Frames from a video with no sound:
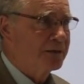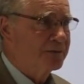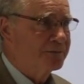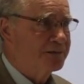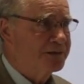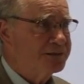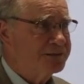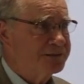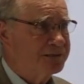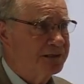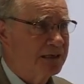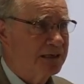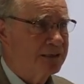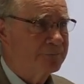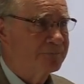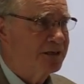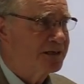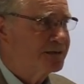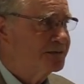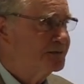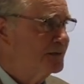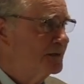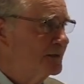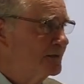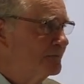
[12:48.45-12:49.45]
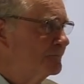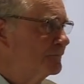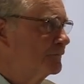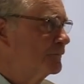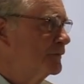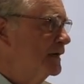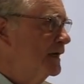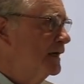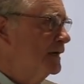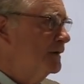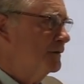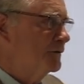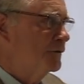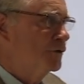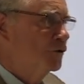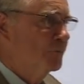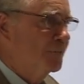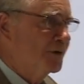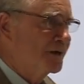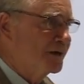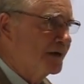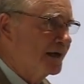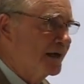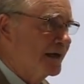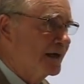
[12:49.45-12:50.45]
This time they said, forget
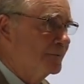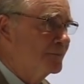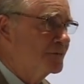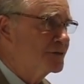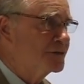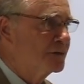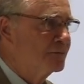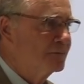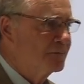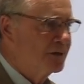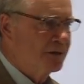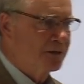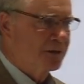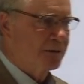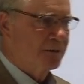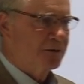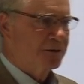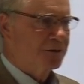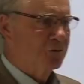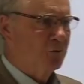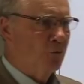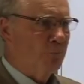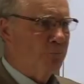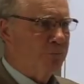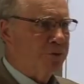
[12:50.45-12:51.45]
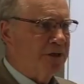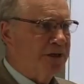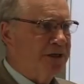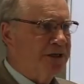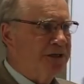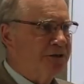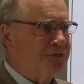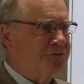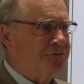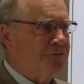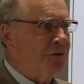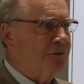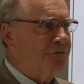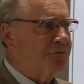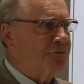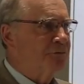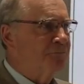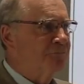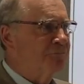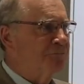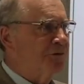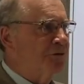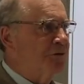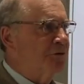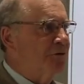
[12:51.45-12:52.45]
human games, go play each other
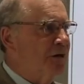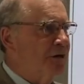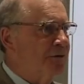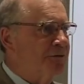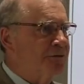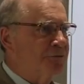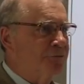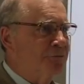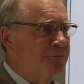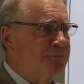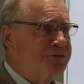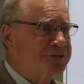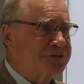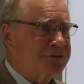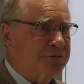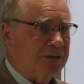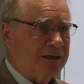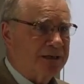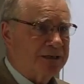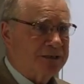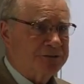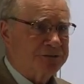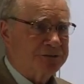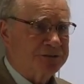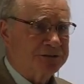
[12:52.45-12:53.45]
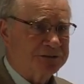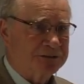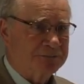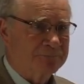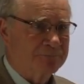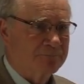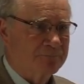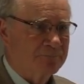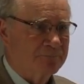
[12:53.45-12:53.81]
and figure out your own strategies.